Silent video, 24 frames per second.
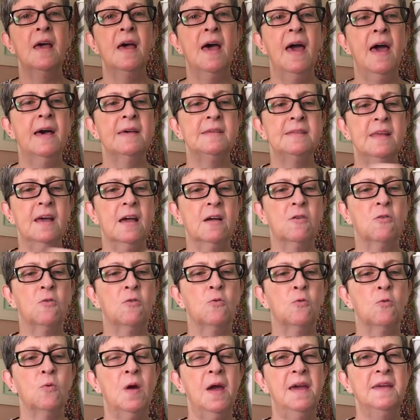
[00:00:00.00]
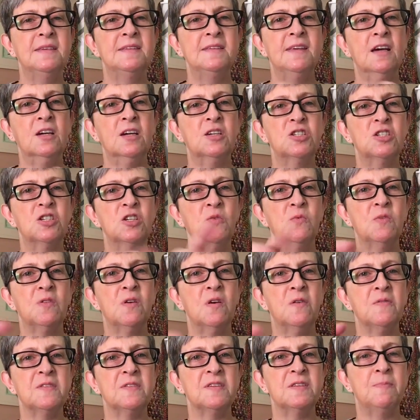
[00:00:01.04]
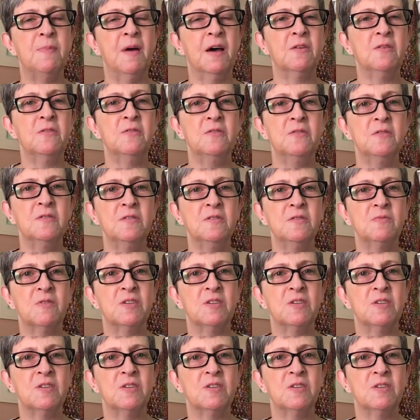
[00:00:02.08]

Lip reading: has that gray section with all the speckles,